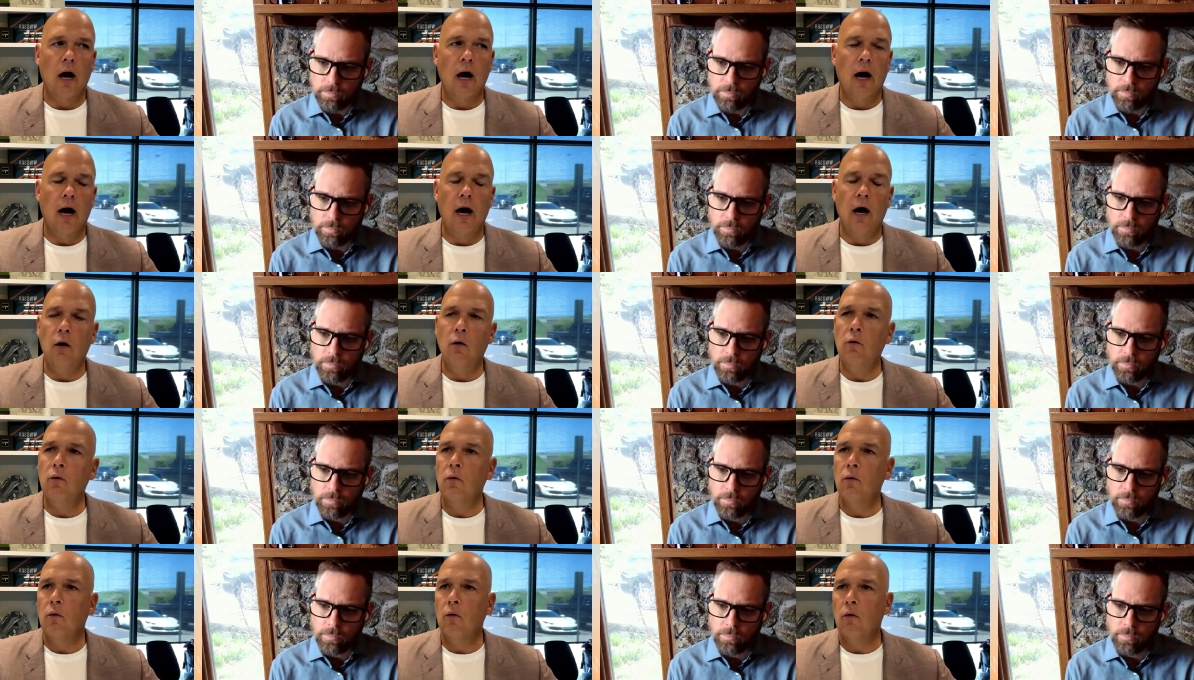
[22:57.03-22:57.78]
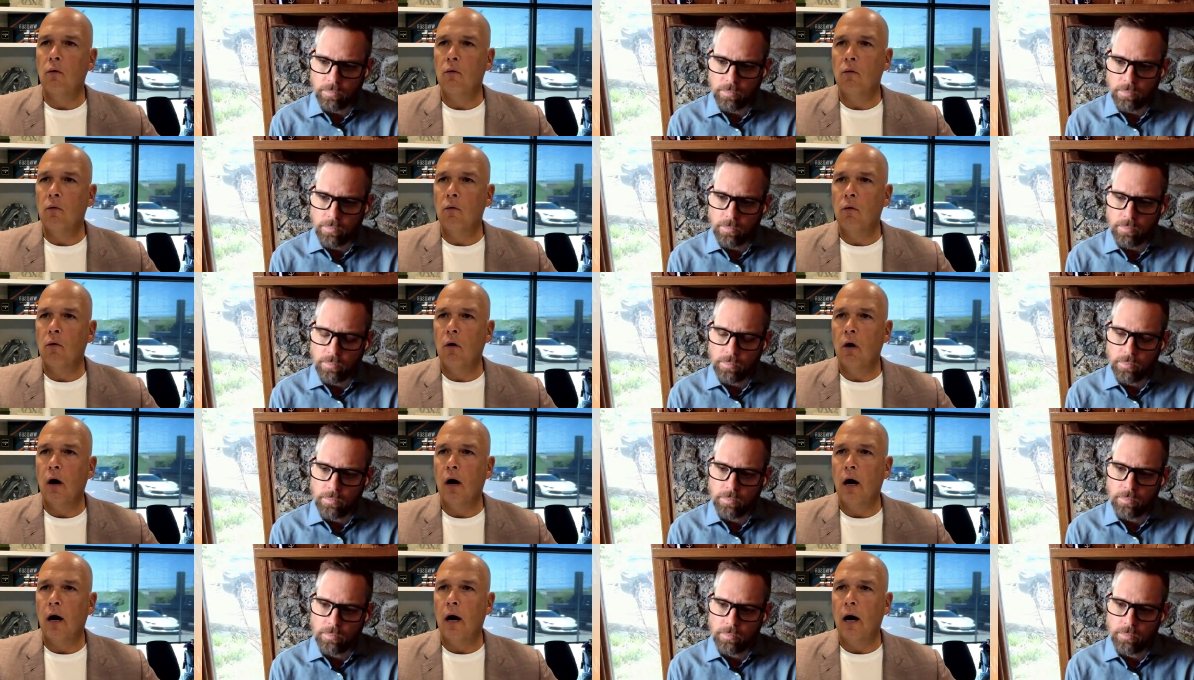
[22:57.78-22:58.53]
Speaker 1: how
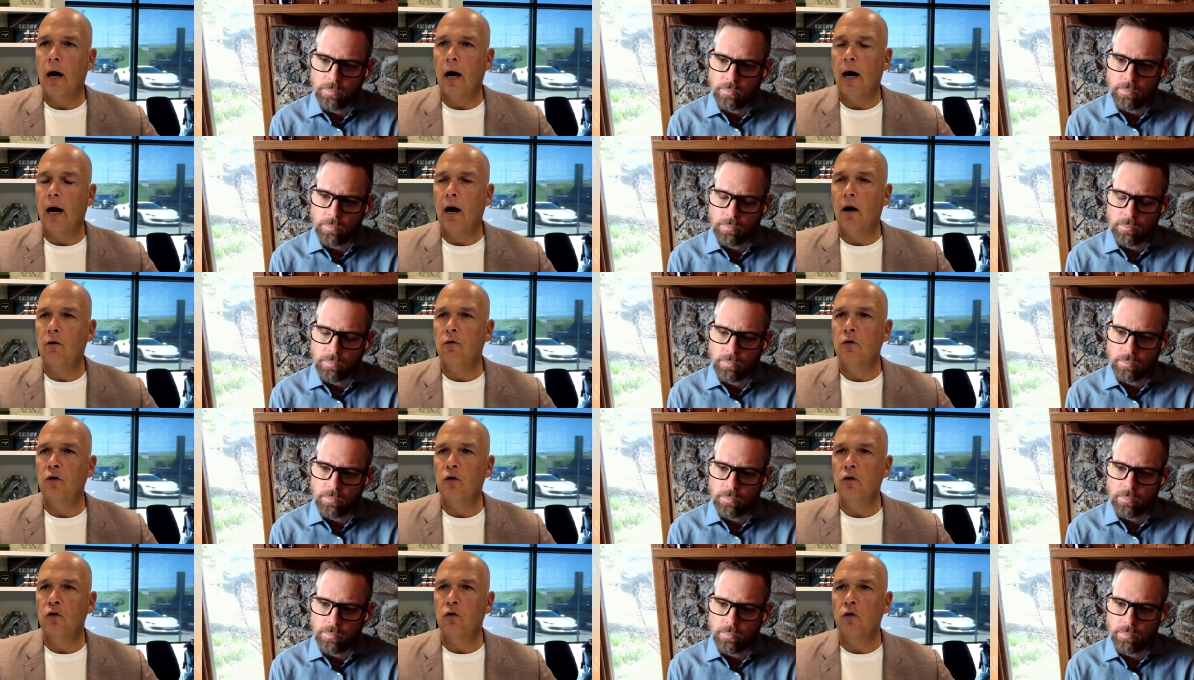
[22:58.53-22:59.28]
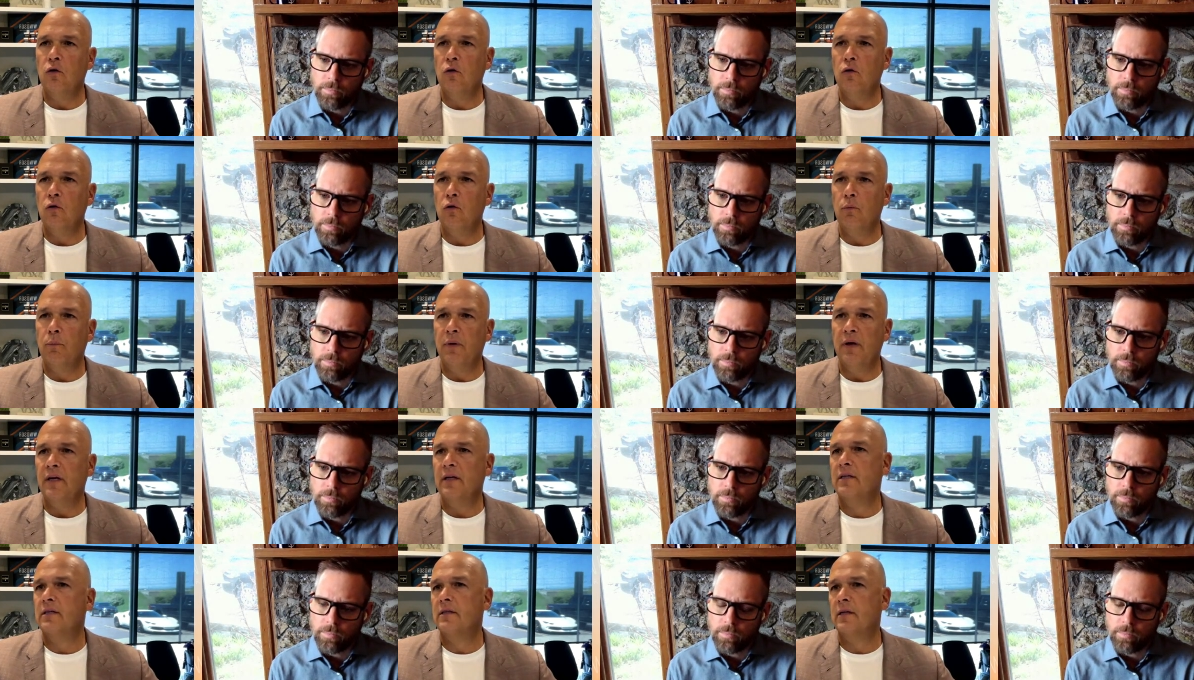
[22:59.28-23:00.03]
how do you
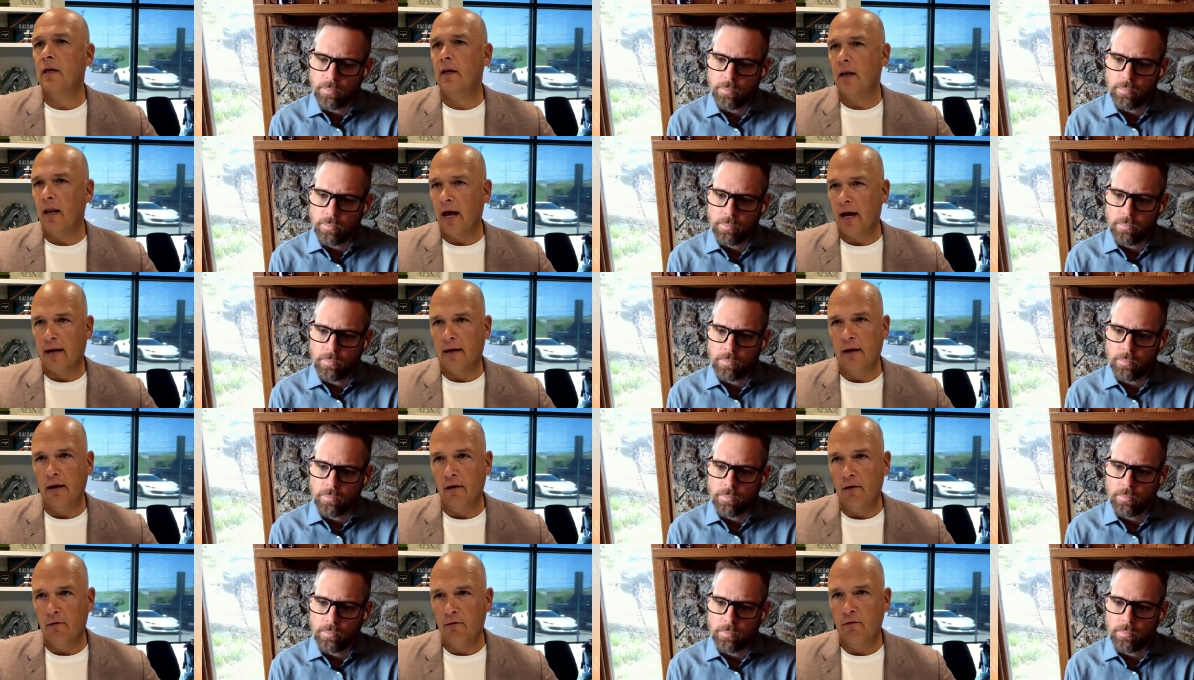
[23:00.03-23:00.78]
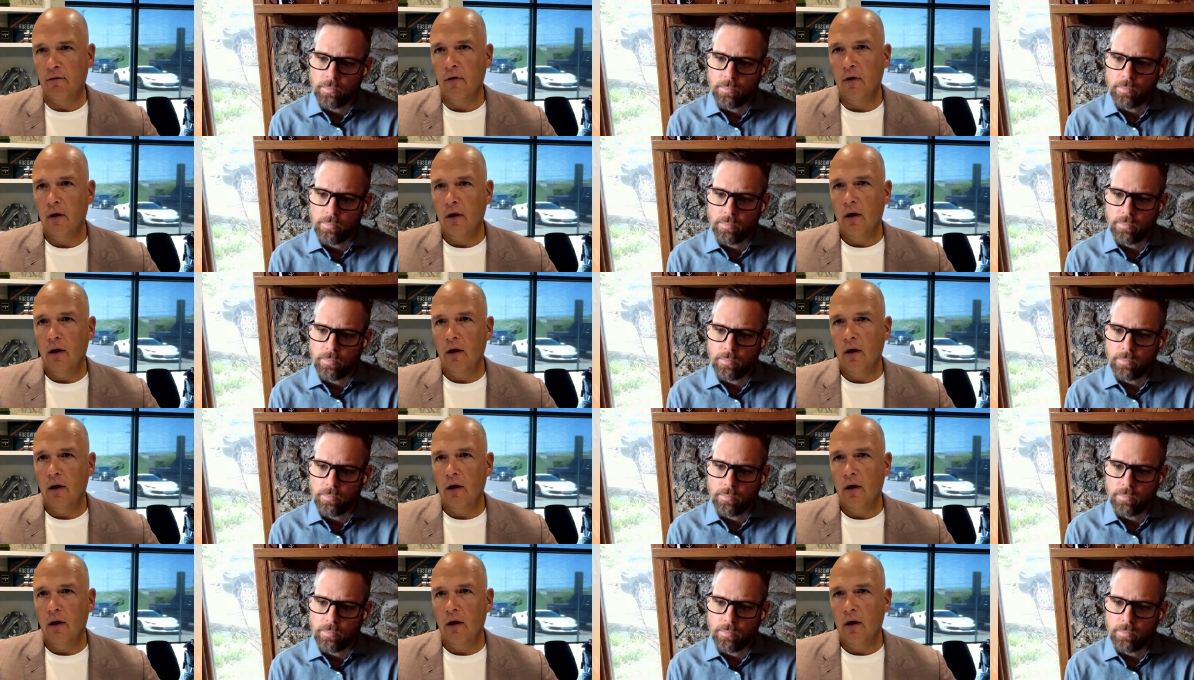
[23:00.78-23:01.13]
be selective